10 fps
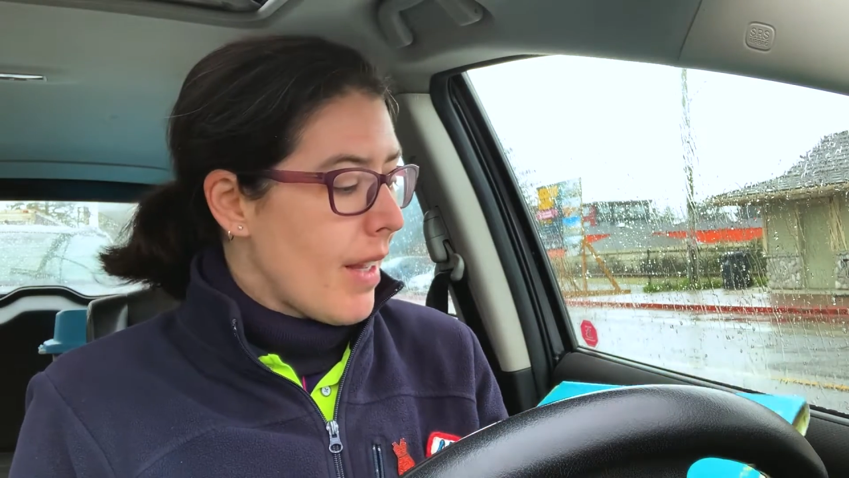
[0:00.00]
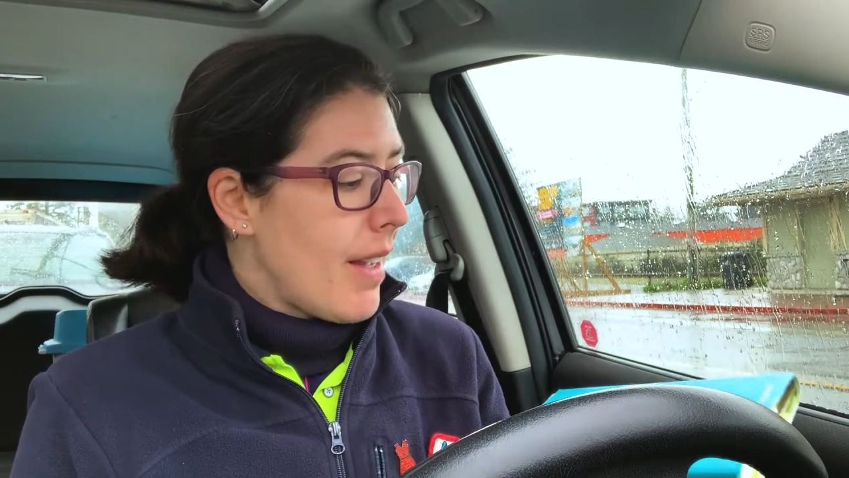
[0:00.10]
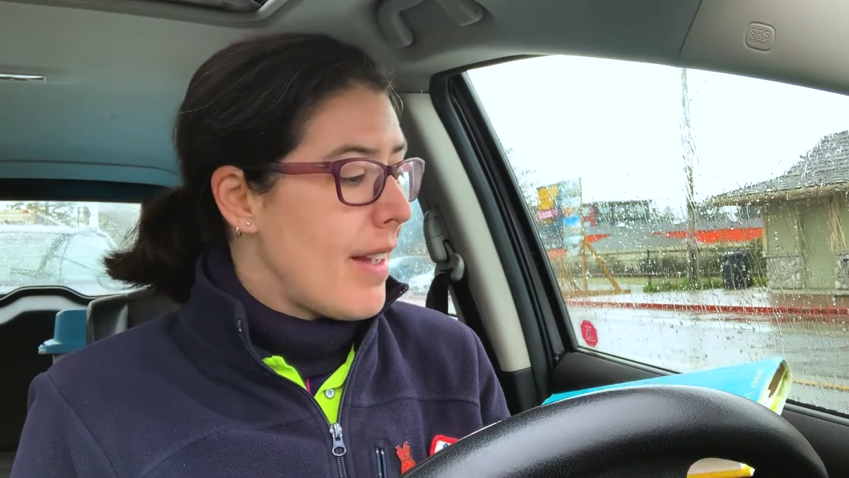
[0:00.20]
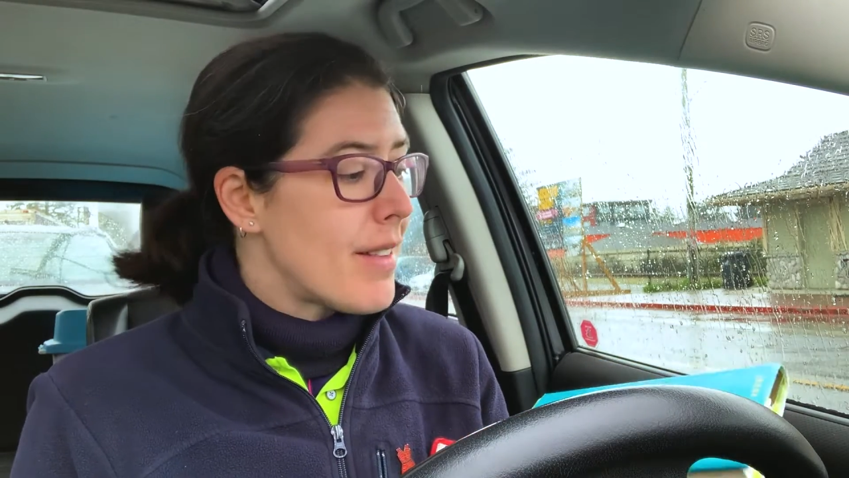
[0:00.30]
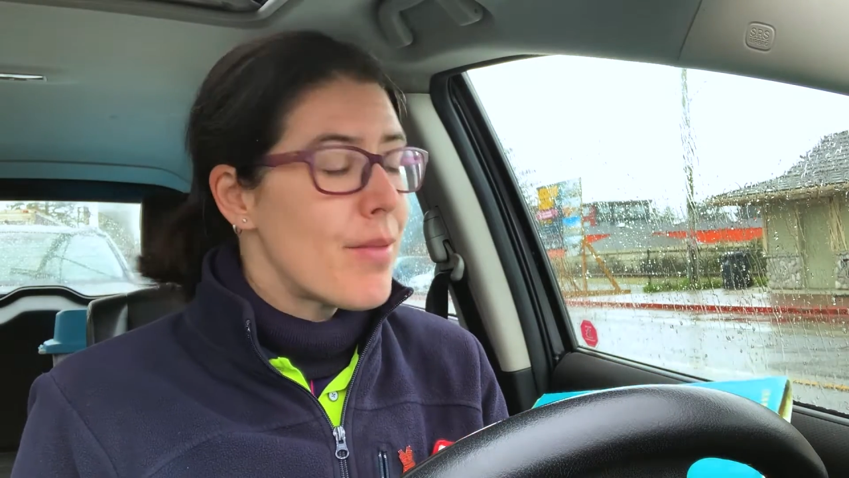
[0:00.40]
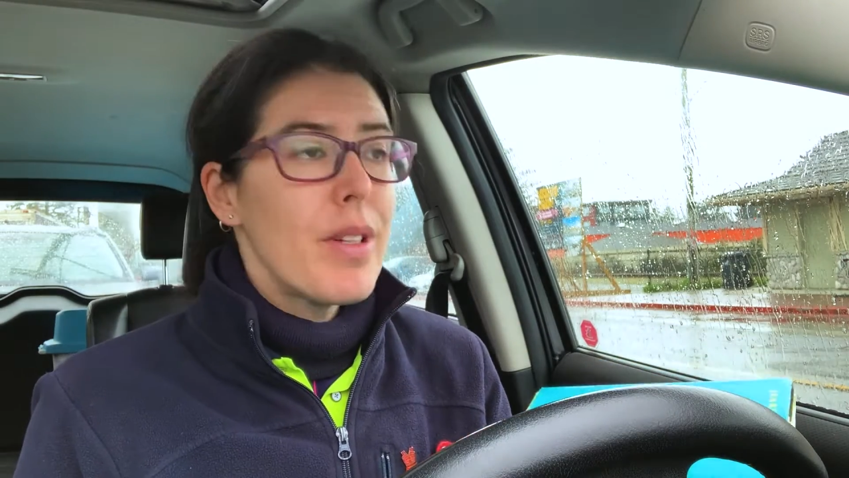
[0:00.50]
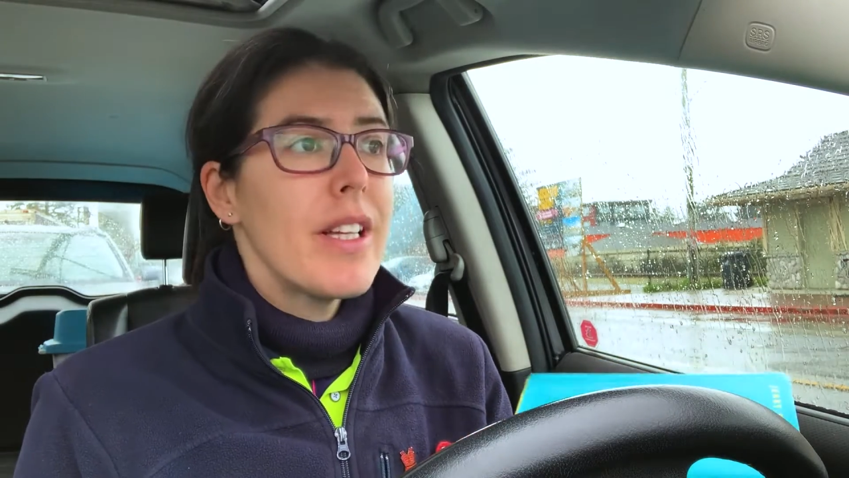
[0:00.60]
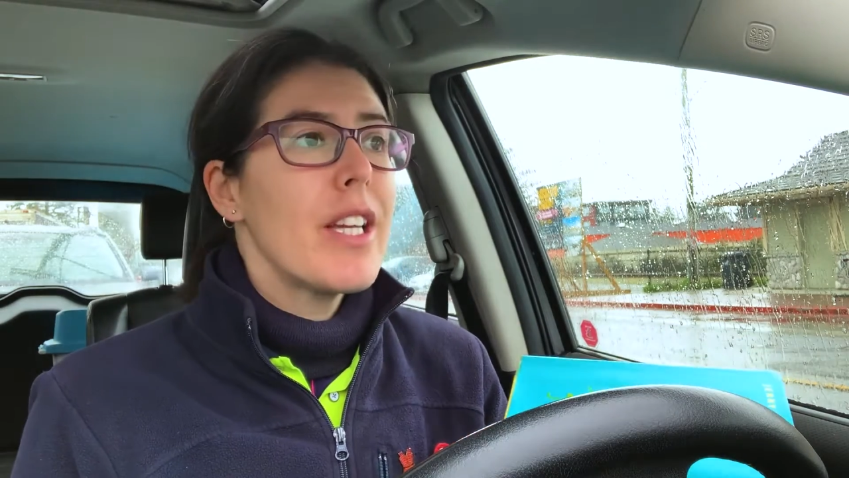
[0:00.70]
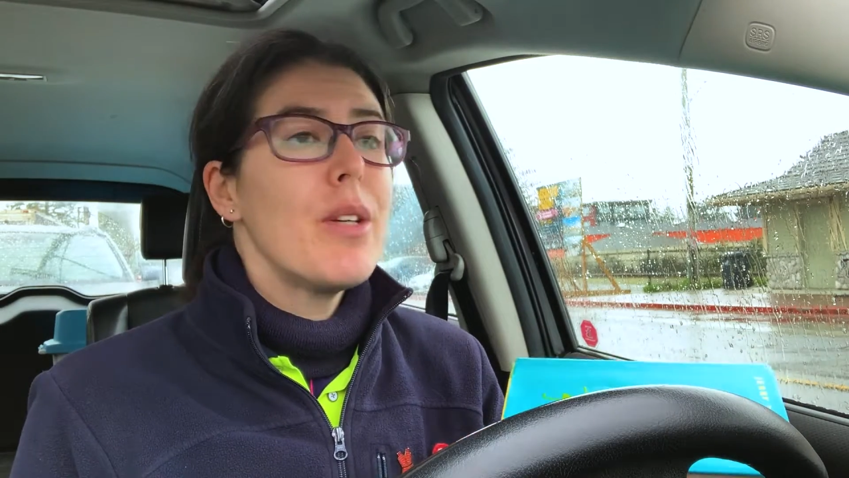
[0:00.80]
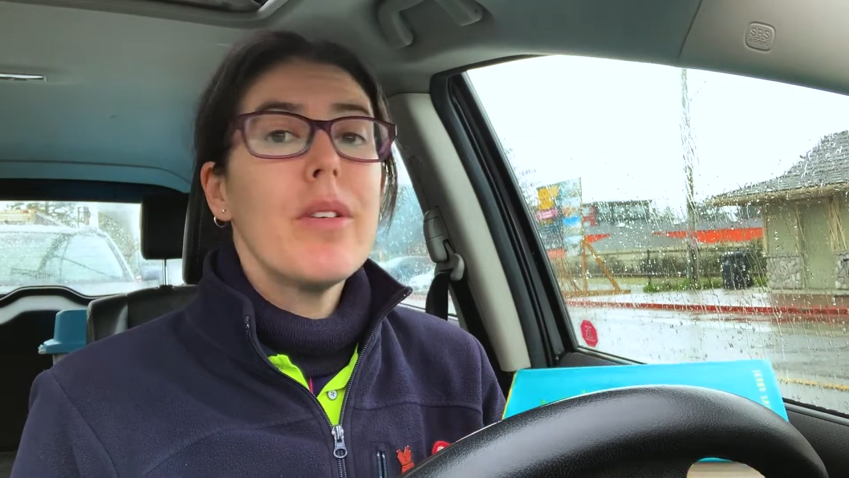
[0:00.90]
it's
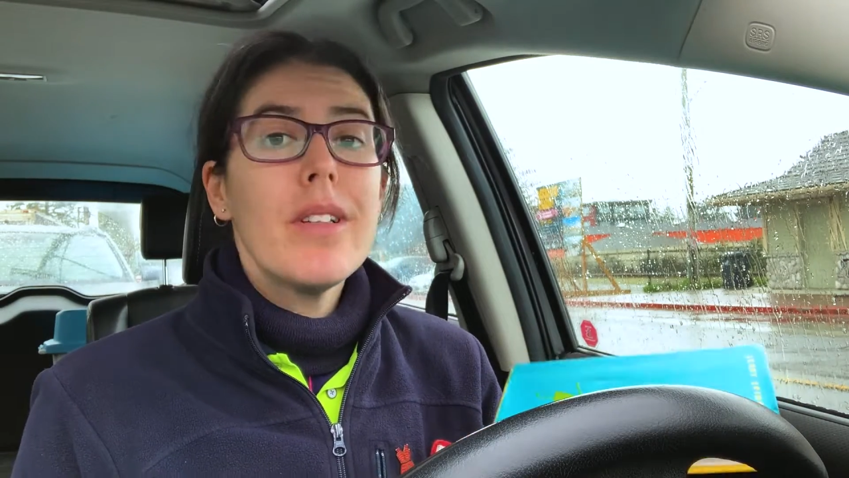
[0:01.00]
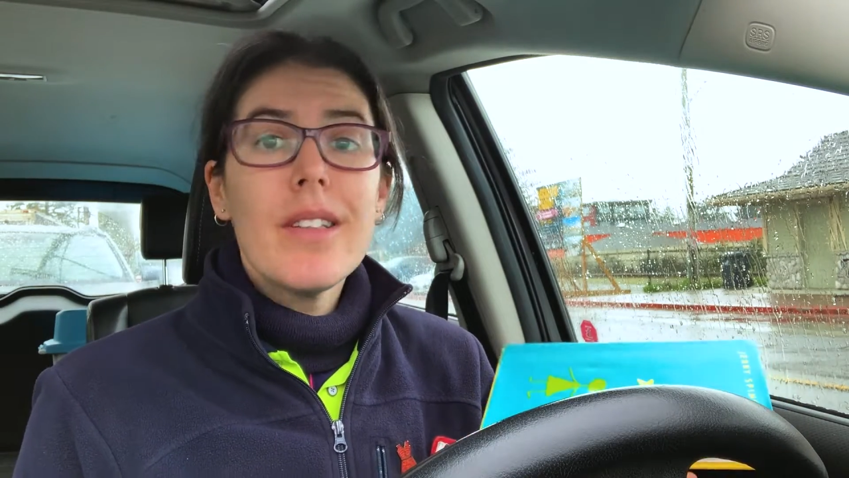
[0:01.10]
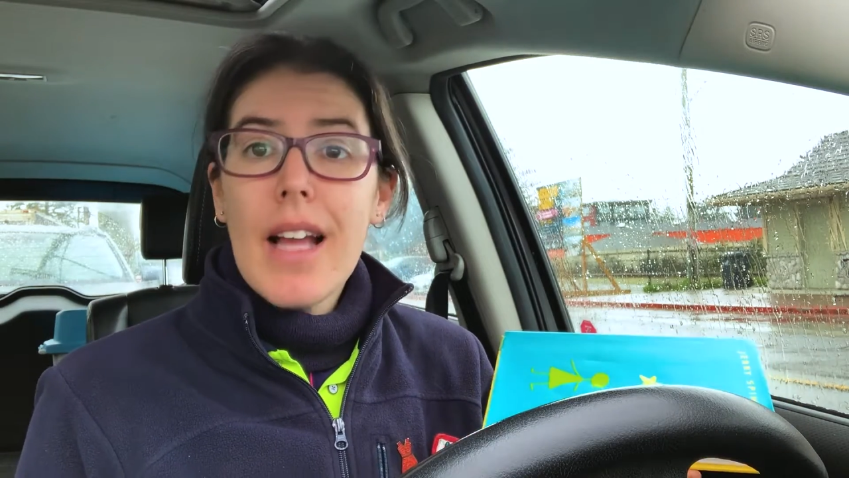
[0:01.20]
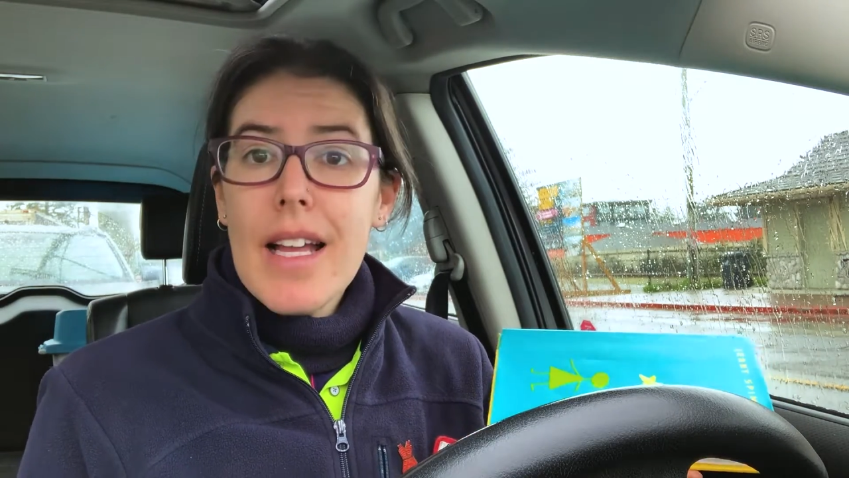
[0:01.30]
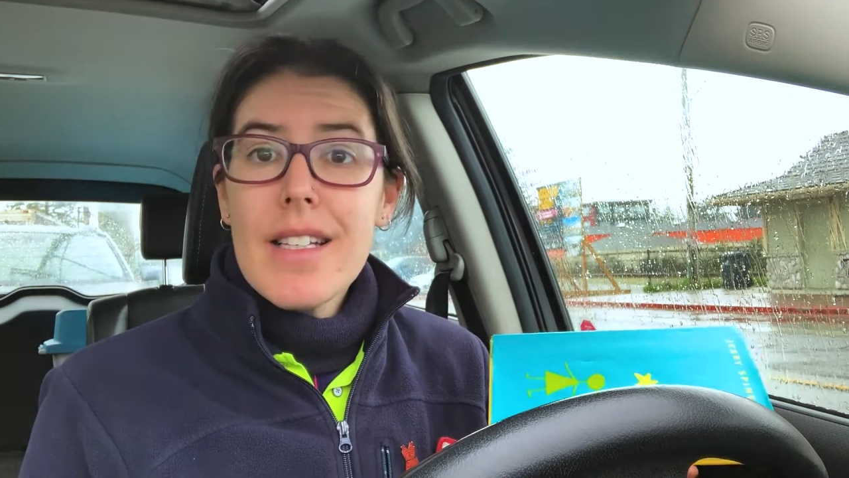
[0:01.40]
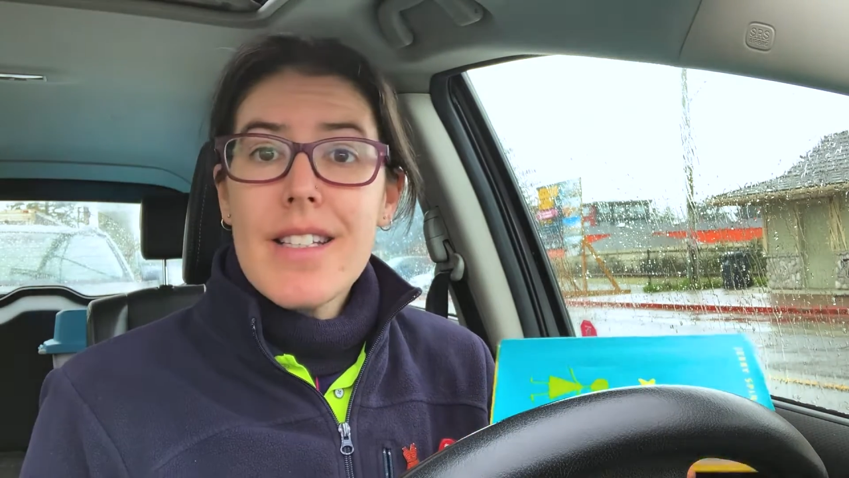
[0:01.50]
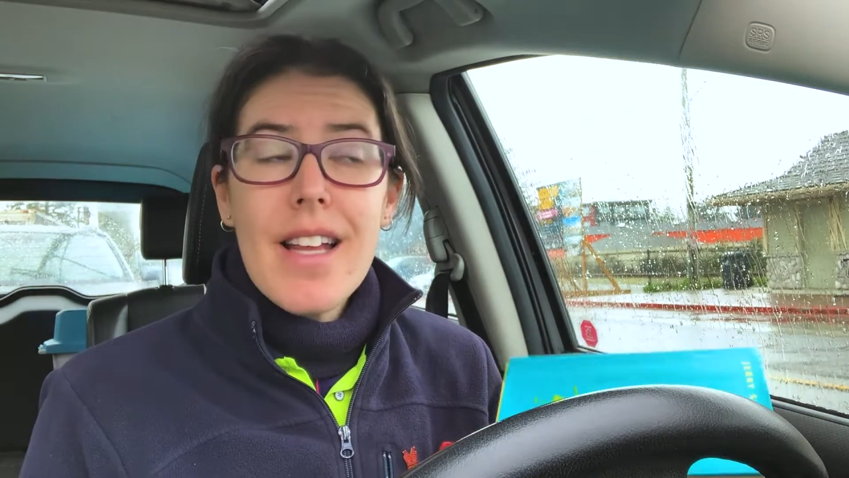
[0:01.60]
really cute and light,